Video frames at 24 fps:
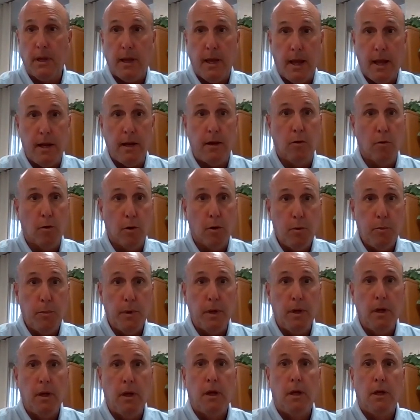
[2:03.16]
K group,
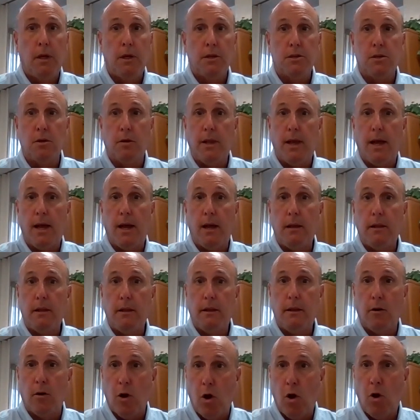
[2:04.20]
so that
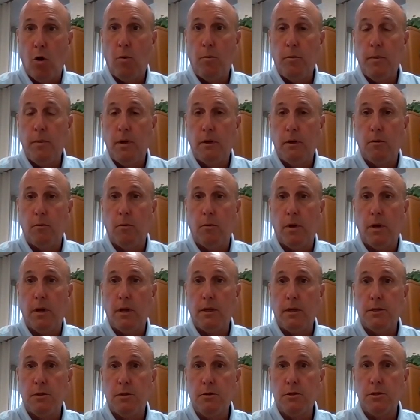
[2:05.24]
they're home
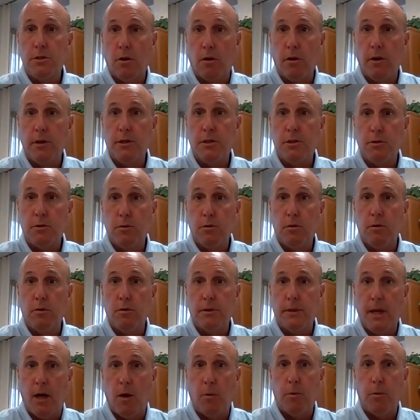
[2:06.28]
when students aren't in school
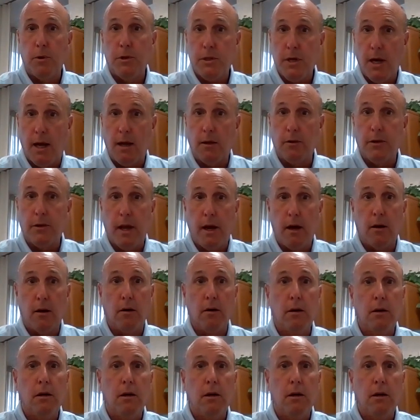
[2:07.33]
to help with childcare.